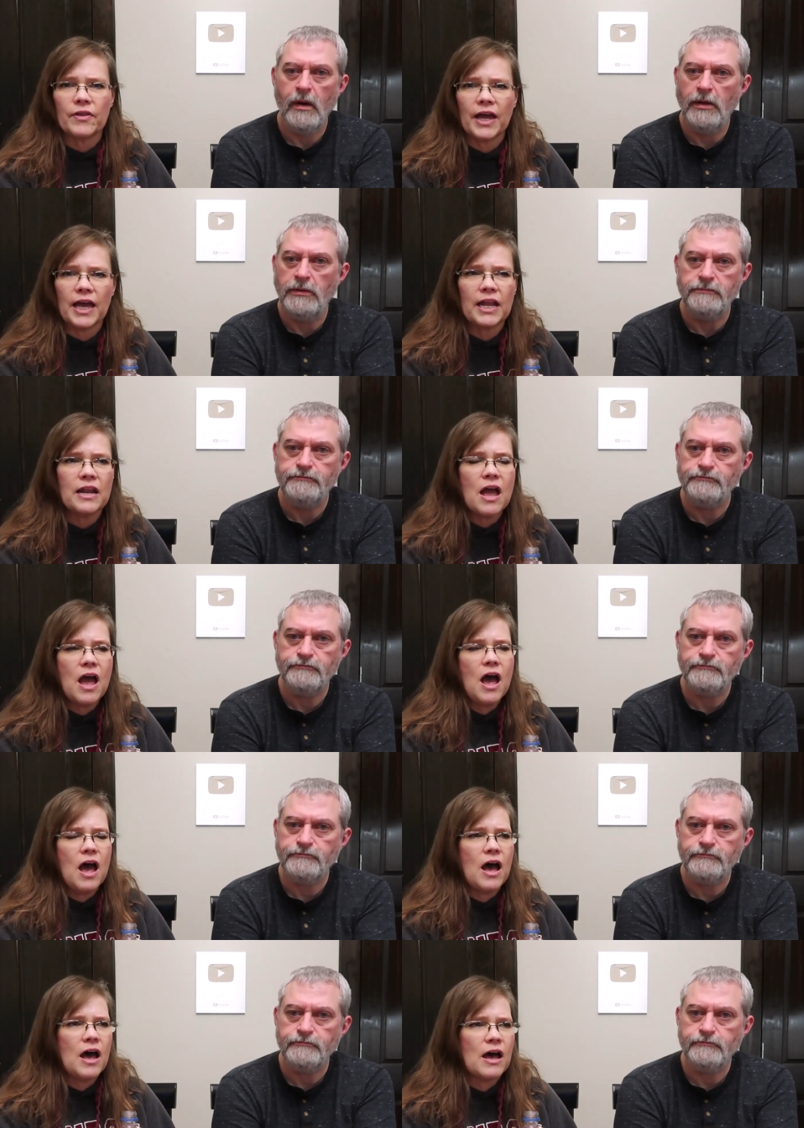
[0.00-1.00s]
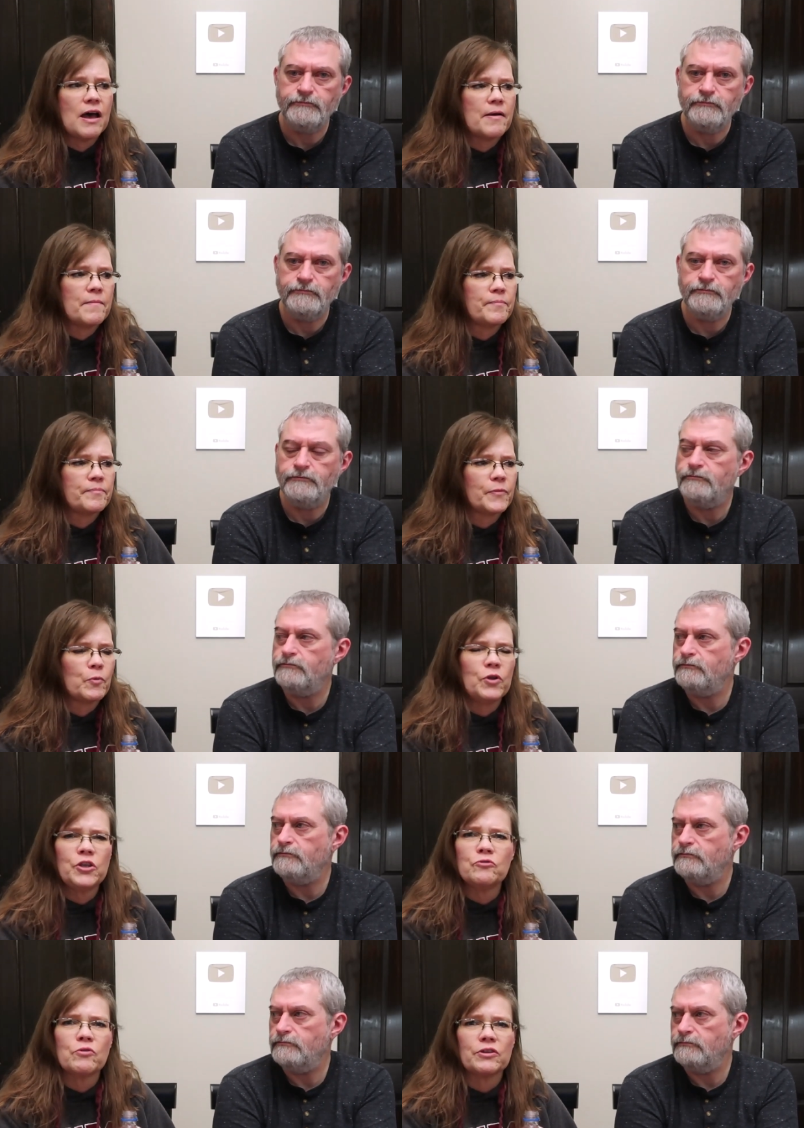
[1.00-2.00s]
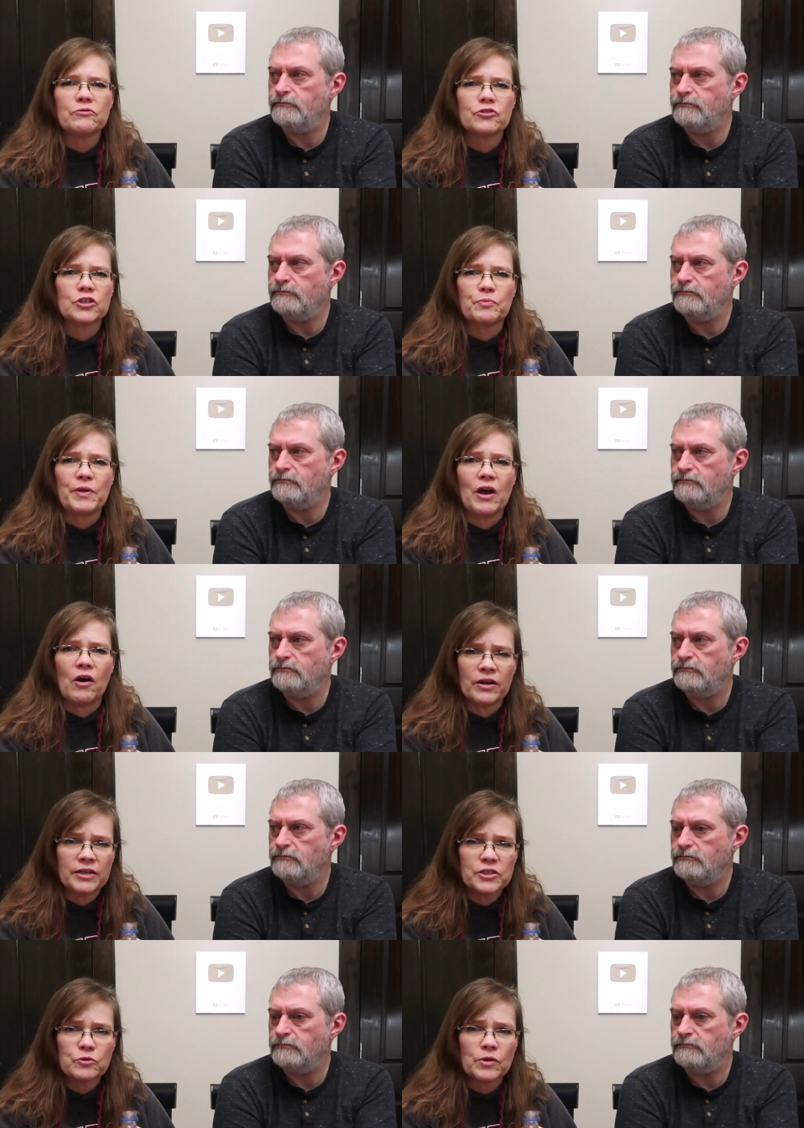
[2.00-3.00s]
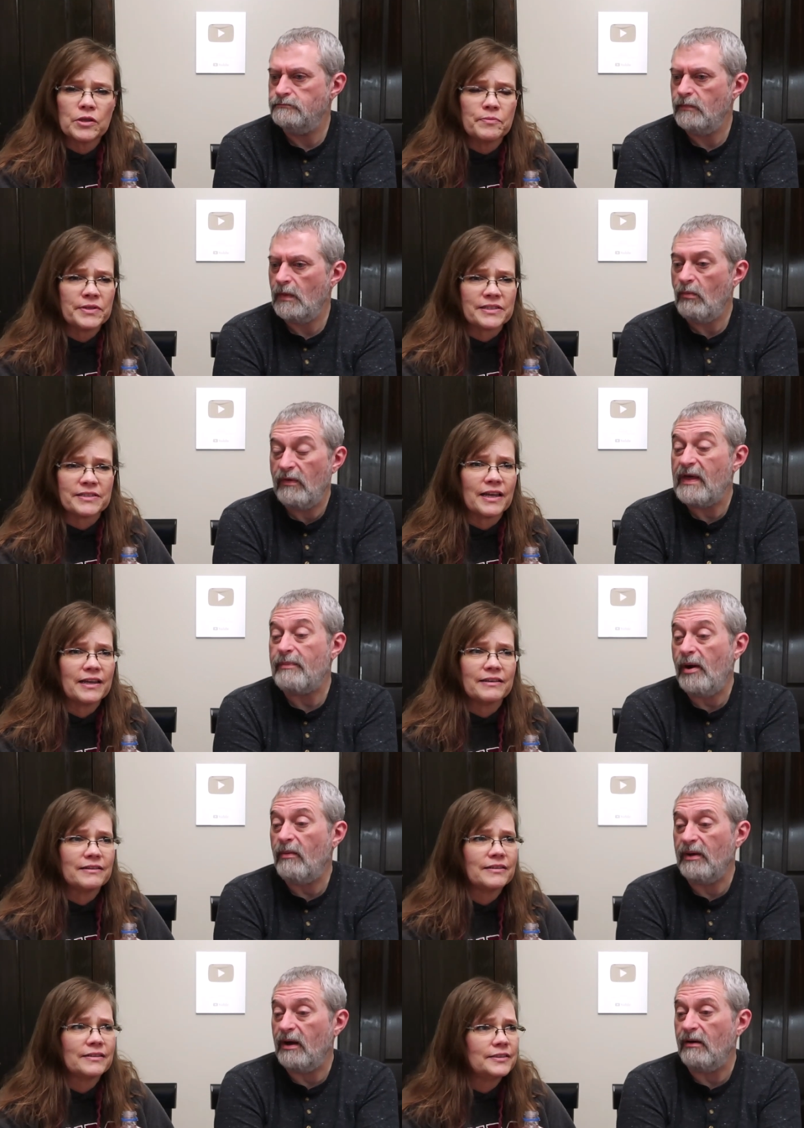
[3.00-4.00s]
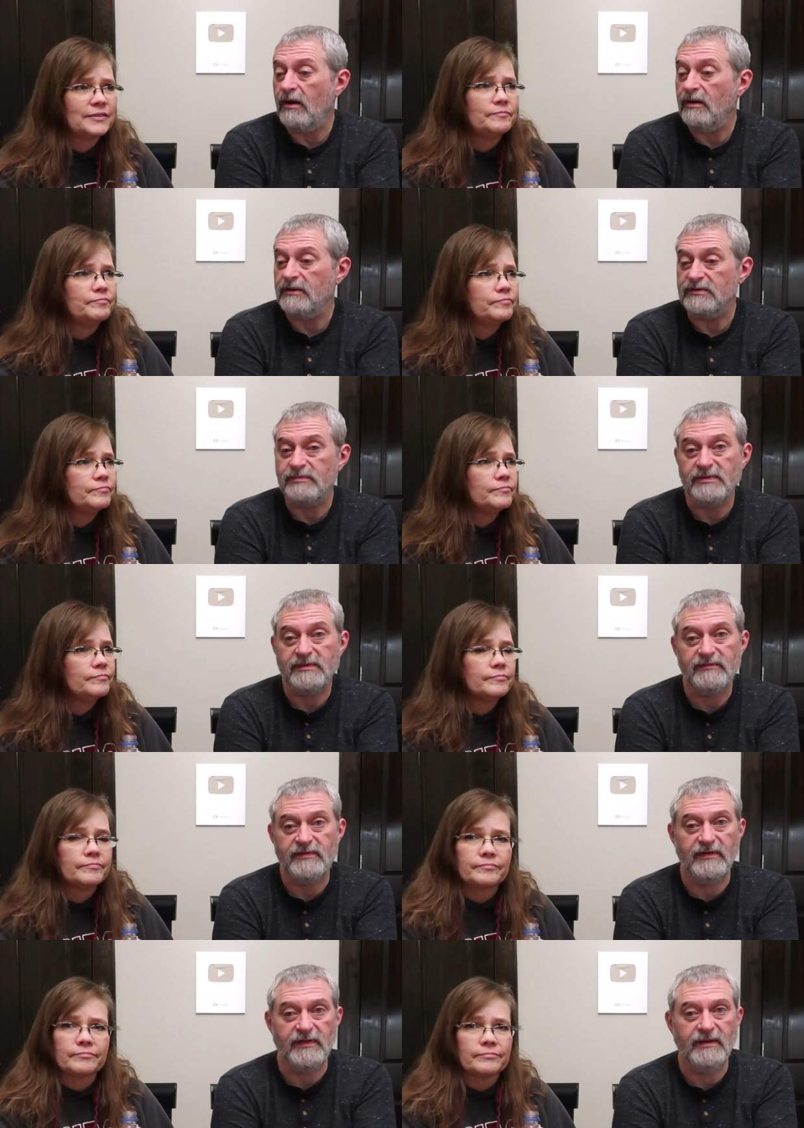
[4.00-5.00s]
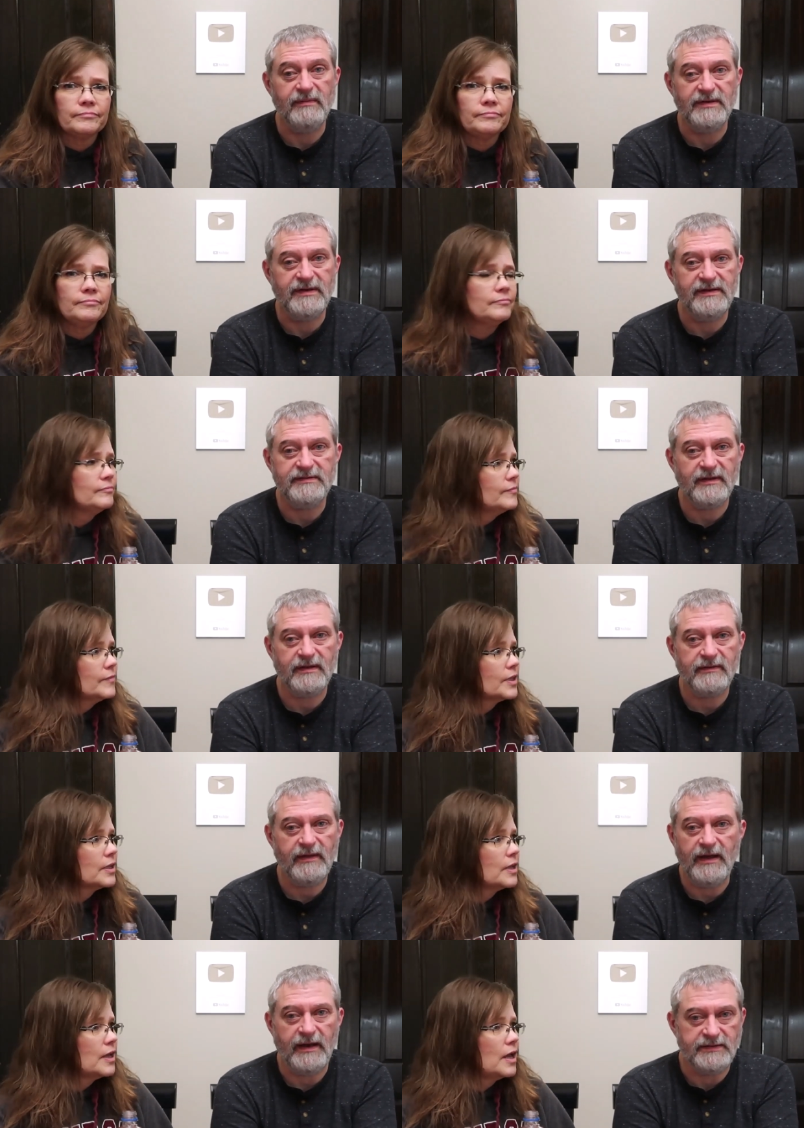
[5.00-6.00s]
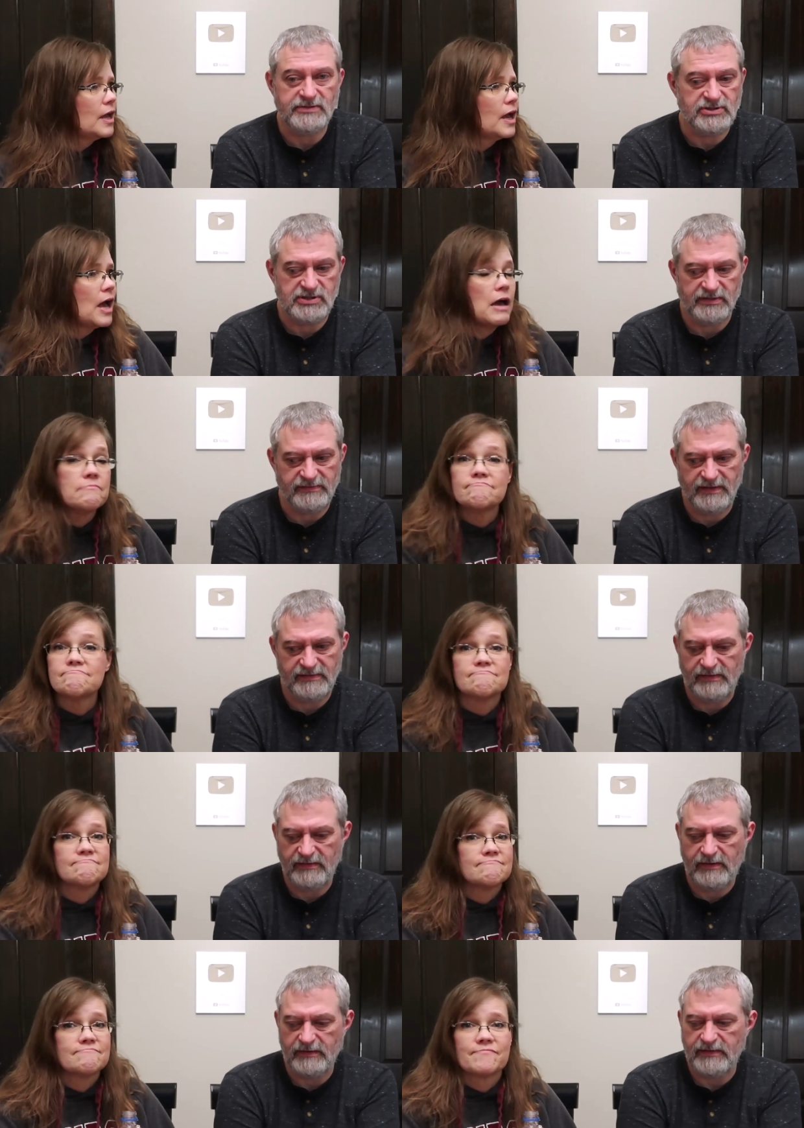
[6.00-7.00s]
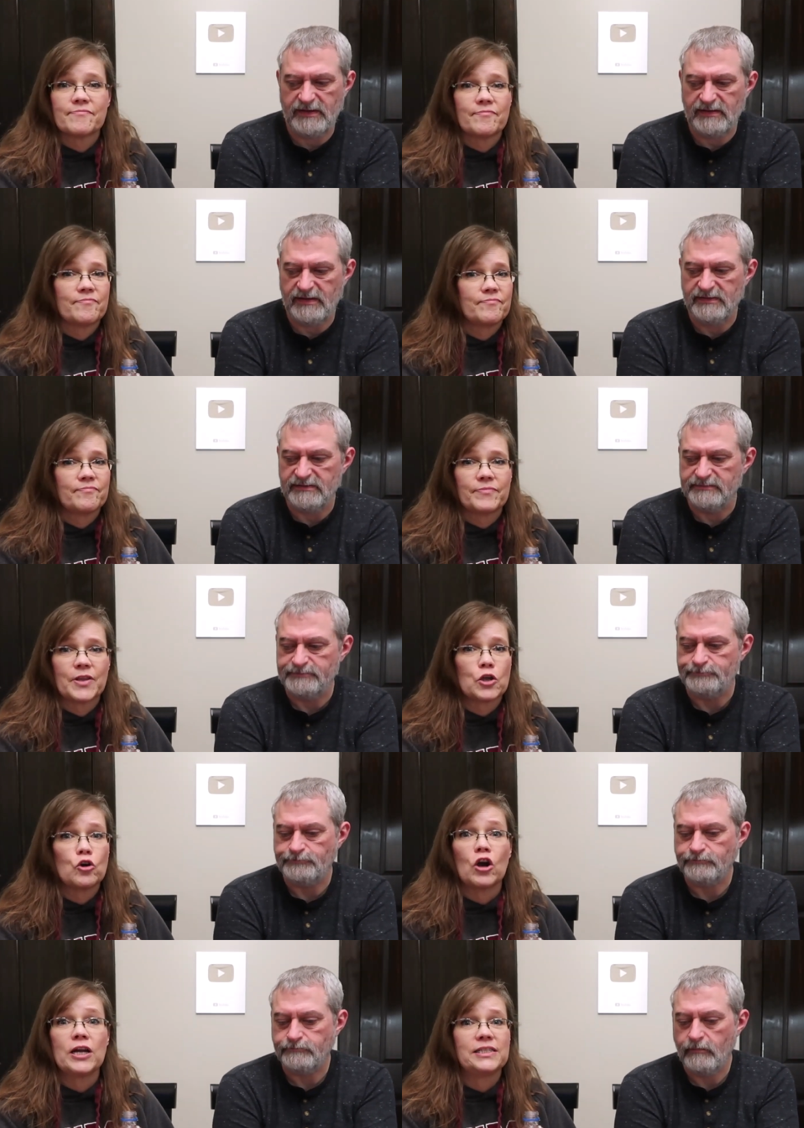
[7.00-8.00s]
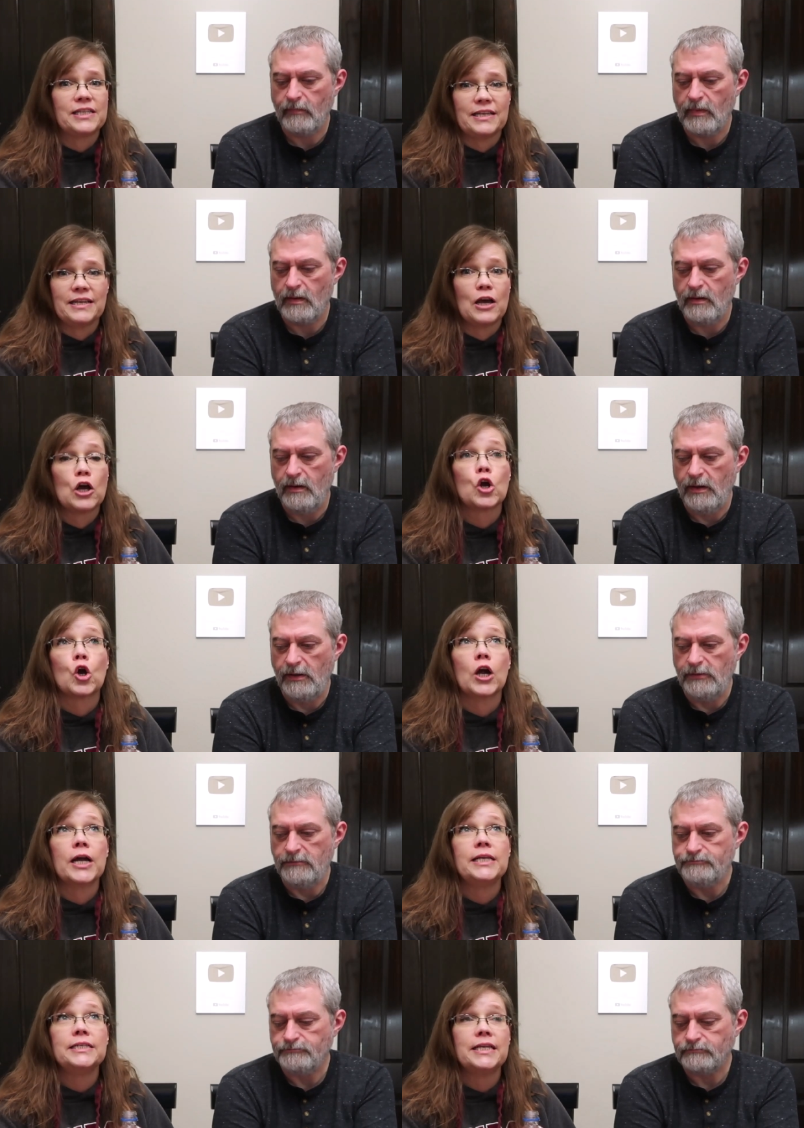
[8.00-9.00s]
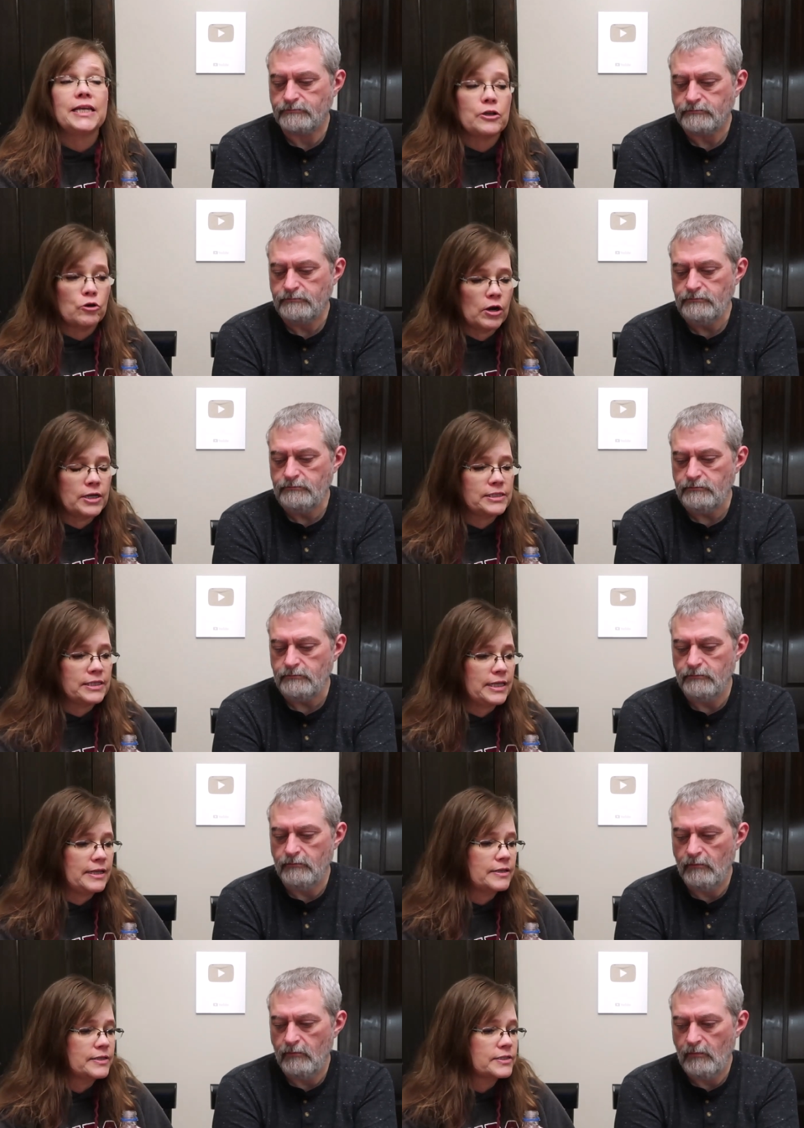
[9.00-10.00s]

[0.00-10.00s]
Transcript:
Speaker 1: that. Um, wouldn't you rather just be honest with them? And well, say, they probably are honest,
Speaker 2: but to them it tastes like that. It just doesn't taste anything like that does.
Speaker 1: Crazy, crazy, crazy.